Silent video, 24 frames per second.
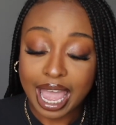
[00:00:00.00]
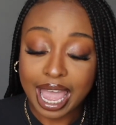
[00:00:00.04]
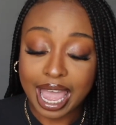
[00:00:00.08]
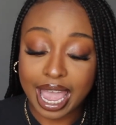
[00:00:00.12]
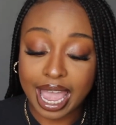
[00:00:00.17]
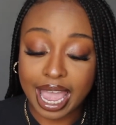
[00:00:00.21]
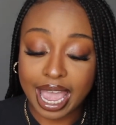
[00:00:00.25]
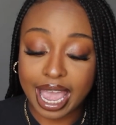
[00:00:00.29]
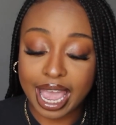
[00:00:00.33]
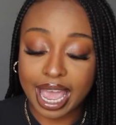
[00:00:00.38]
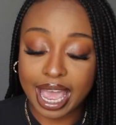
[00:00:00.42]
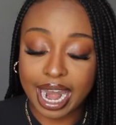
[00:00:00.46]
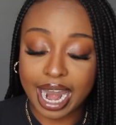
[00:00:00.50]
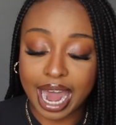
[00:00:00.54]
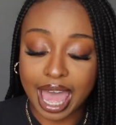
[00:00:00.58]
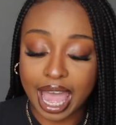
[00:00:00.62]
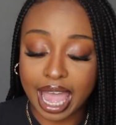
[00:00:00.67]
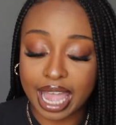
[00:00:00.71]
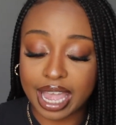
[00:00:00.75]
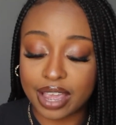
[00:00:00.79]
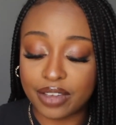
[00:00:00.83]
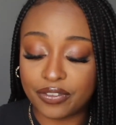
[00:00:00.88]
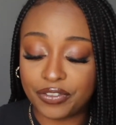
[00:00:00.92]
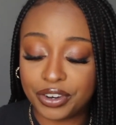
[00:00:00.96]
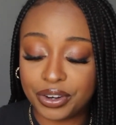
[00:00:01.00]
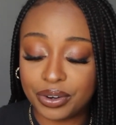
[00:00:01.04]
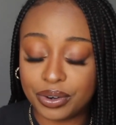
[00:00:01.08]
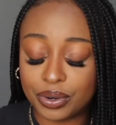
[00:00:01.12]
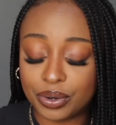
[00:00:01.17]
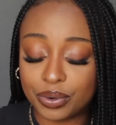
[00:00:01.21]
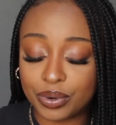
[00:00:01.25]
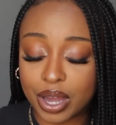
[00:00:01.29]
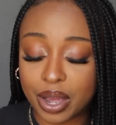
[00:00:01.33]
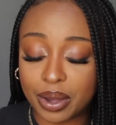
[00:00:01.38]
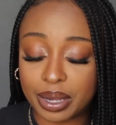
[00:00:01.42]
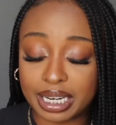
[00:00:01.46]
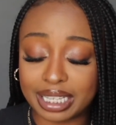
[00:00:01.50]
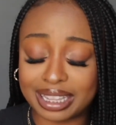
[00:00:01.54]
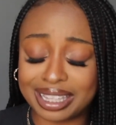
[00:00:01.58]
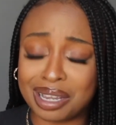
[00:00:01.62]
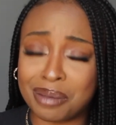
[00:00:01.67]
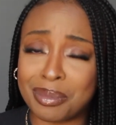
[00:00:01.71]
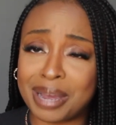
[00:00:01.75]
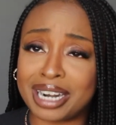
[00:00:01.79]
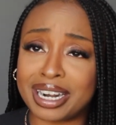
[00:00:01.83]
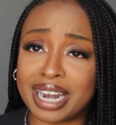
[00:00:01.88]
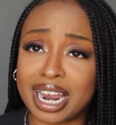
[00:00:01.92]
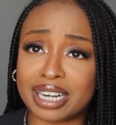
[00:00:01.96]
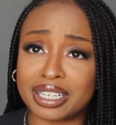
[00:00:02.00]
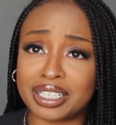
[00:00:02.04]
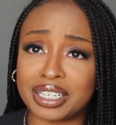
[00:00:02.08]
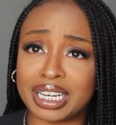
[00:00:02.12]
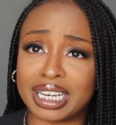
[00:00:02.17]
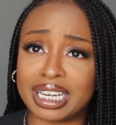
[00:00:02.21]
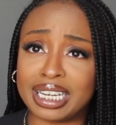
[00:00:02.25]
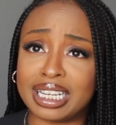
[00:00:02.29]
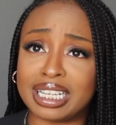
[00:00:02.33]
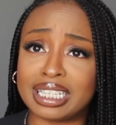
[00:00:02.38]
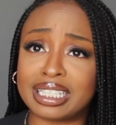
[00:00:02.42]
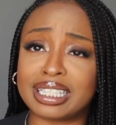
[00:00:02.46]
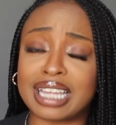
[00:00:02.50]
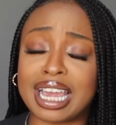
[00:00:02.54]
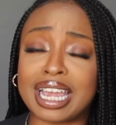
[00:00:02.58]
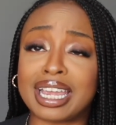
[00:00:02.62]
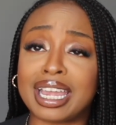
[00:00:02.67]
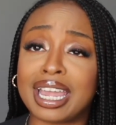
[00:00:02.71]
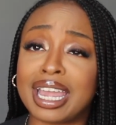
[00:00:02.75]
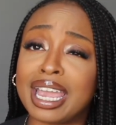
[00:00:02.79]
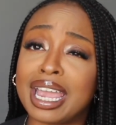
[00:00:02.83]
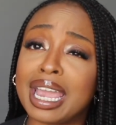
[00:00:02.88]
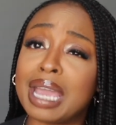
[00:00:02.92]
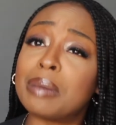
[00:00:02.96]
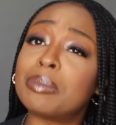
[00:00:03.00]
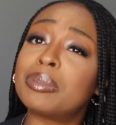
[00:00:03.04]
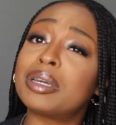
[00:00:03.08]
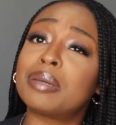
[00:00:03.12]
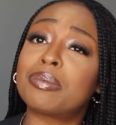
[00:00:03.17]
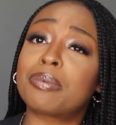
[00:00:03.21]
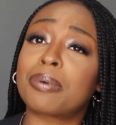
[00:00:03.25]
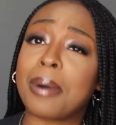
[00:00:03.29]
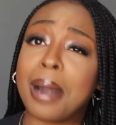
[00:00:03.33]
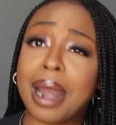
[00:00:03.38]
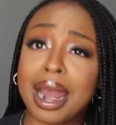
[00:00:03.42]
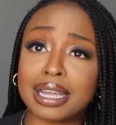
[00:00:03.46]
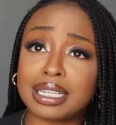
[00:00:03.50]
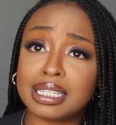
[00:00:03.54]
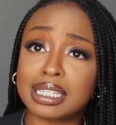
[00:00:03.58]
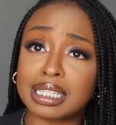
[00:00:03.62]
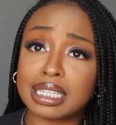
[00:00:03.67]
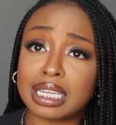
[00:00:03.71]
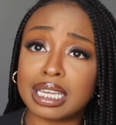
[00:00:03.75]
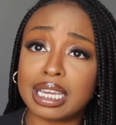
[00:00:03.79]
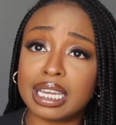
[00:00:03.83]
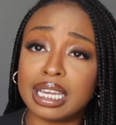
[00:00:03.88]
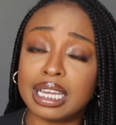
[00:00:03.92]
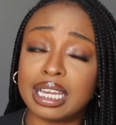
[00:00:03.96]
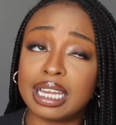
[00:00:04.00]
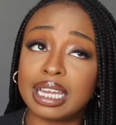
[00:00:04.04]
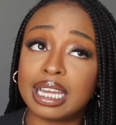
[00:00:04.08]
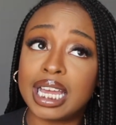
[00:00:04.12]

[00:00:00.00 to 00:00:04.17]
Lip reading: And if you know anything about Dr. Guinness, they can be pricey.